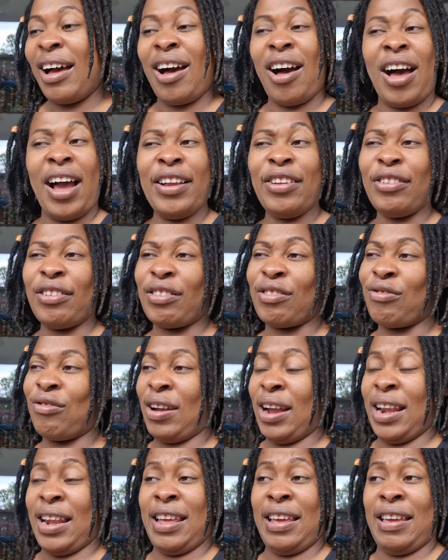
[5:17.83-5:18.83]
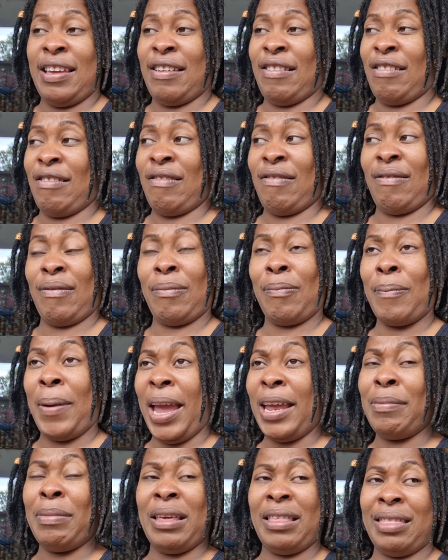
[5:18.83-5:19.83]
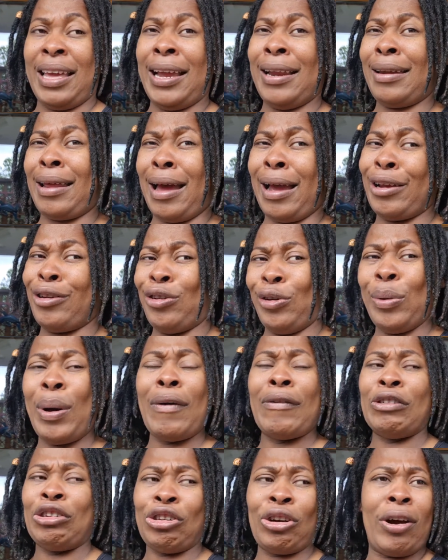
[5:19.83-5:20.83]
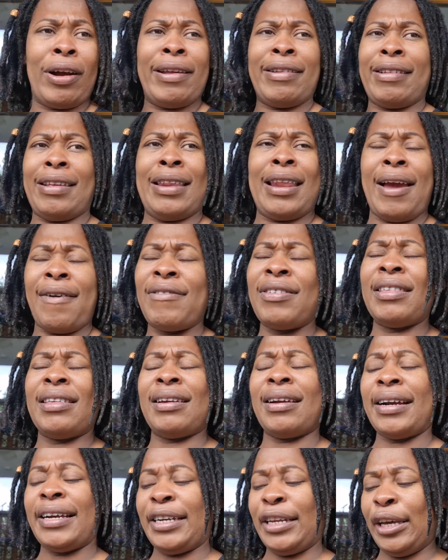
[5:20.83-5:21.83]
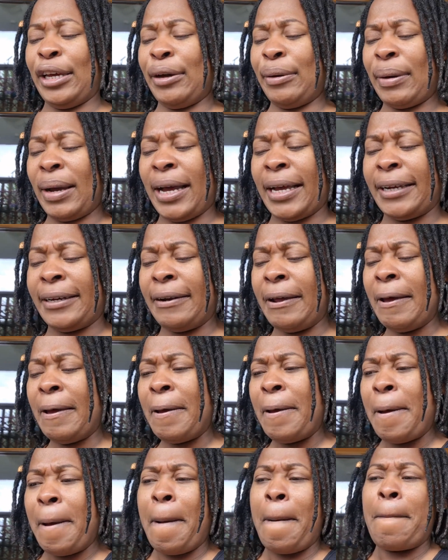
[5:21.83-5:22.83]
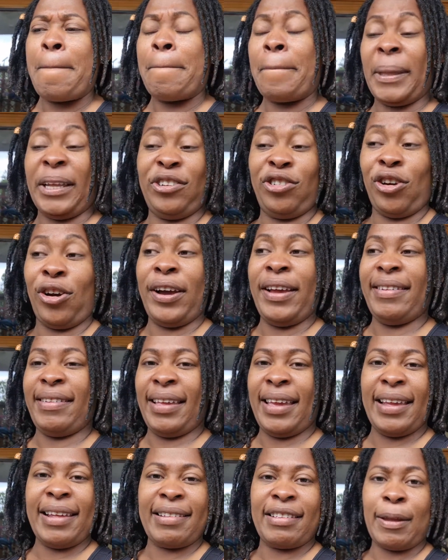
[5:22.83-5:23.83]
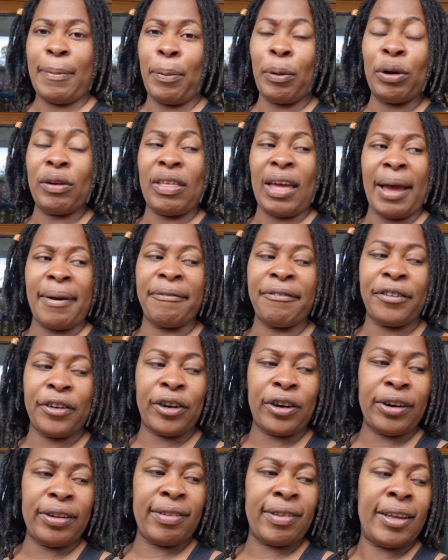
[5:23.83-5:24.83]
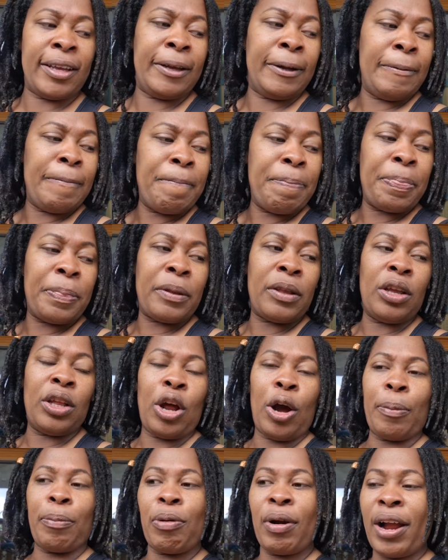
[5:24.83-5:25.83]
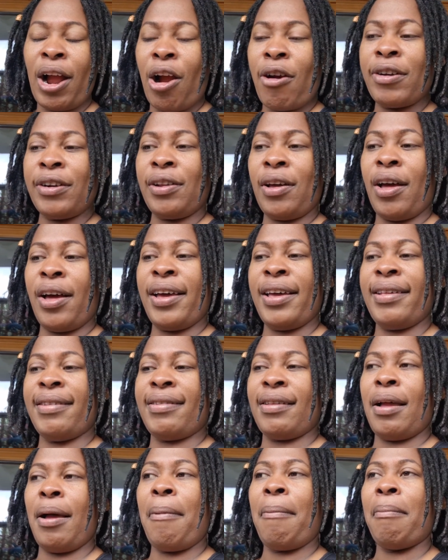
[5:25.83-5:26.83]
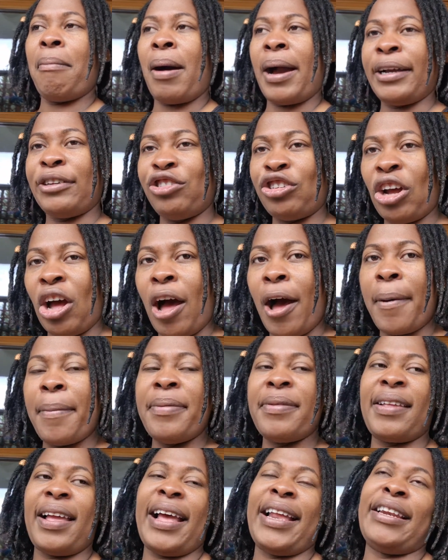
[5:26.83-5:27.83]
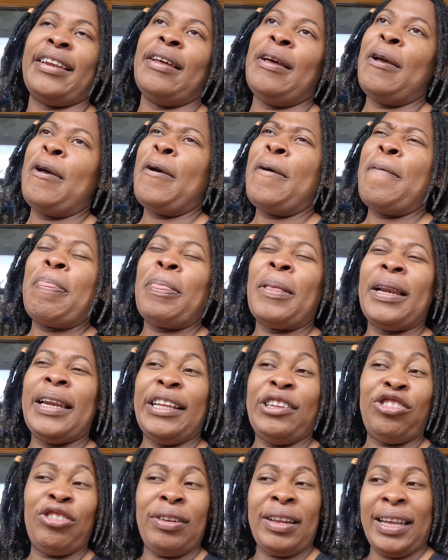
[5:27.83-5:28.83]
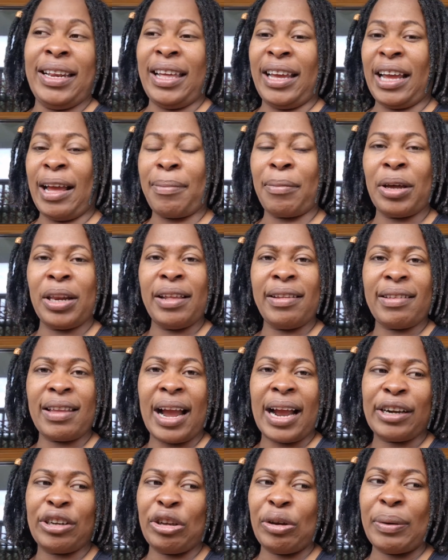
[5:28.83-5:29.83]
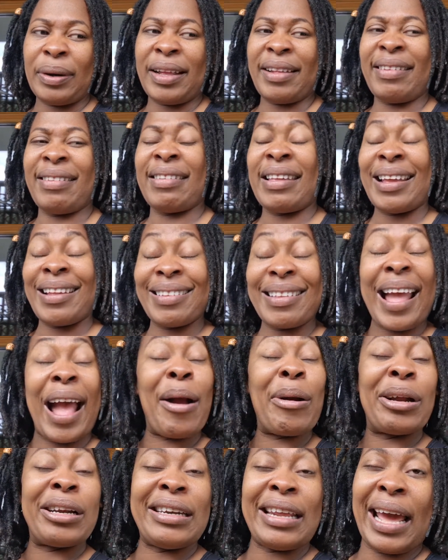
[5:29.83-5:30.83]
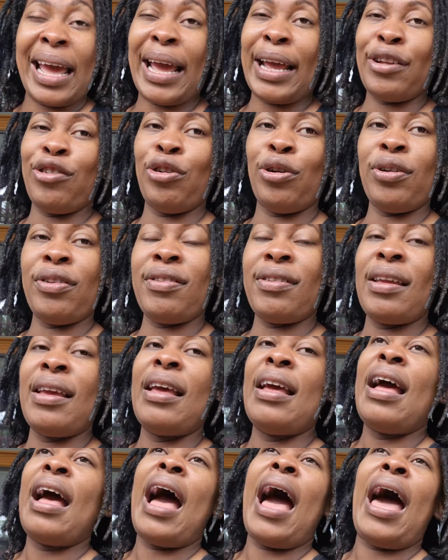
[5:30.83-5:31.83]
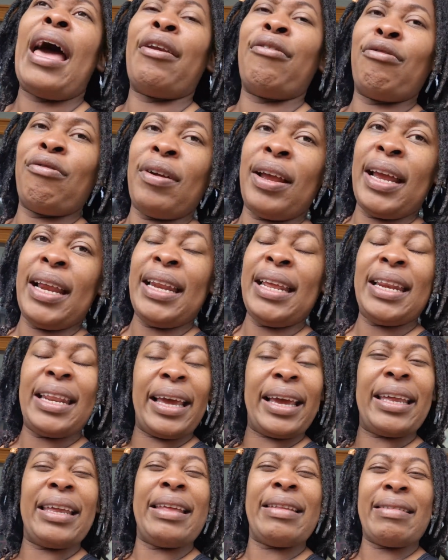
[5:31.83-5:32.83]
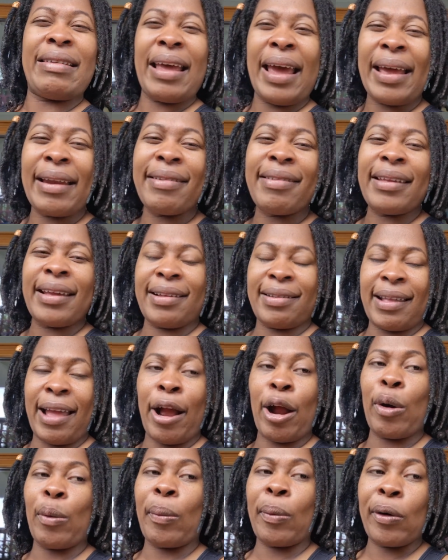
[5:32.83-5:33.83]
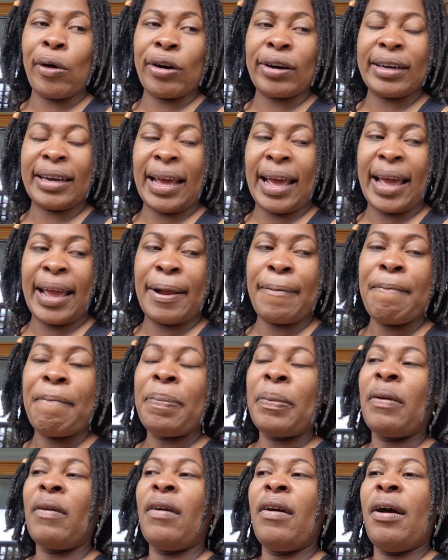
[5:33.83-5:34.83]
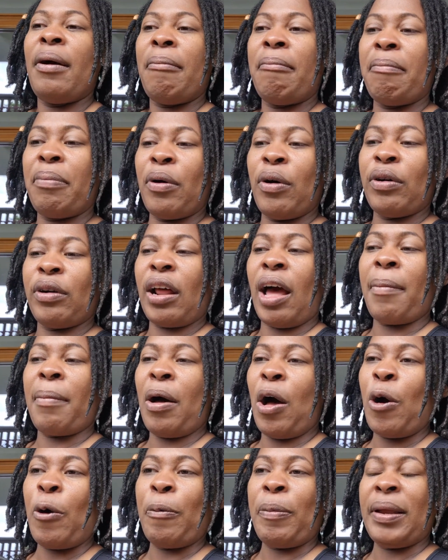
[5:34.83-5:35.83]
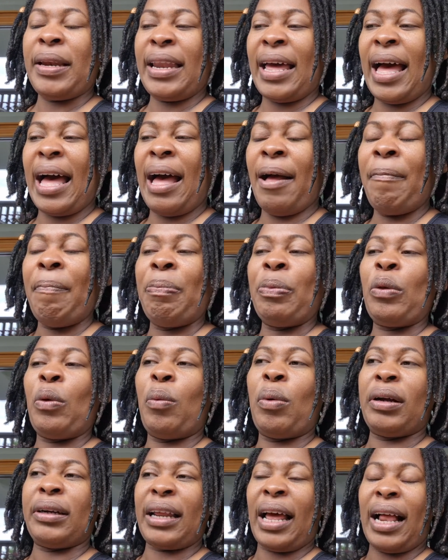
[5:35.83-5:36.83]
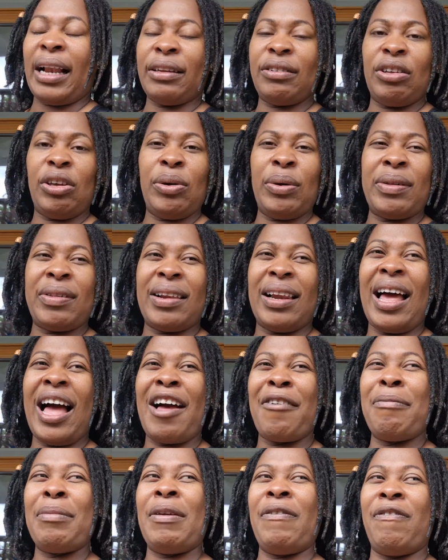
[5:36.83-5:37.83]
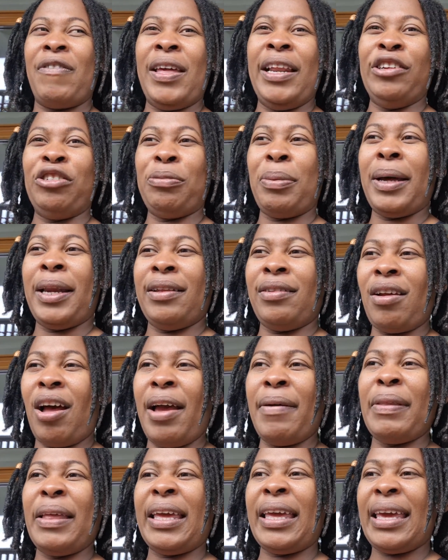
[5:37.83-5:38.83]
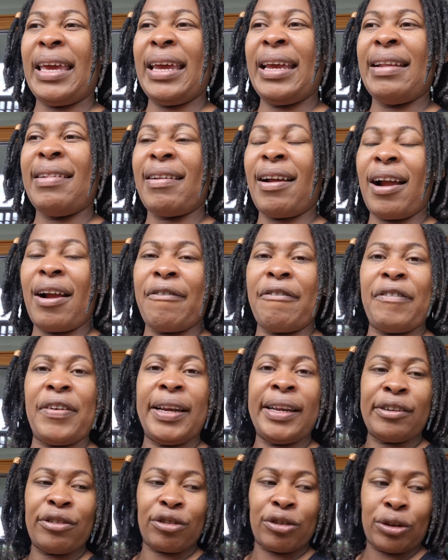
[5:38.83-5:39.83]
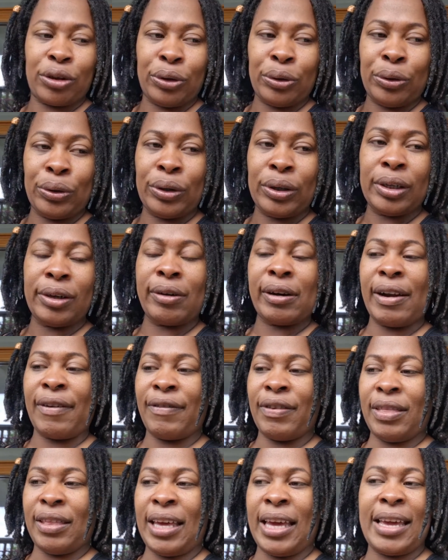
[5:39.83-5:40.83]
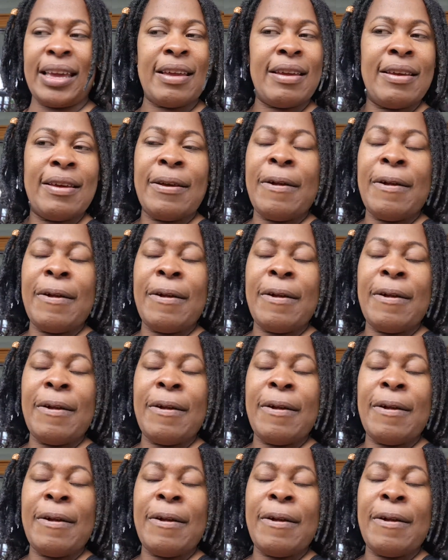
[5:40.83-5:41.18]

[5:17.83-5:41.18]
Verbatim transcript: I just really made me think that I do have a choice in everything I do, and my choice is to put them first, you know, prioritize my jobs and literally like I'm gonna start doing a six hour day just and really like an intense six hour work day. But I'm hoping that what that'll do is it'll have me finished by the time the kids are finished school or everything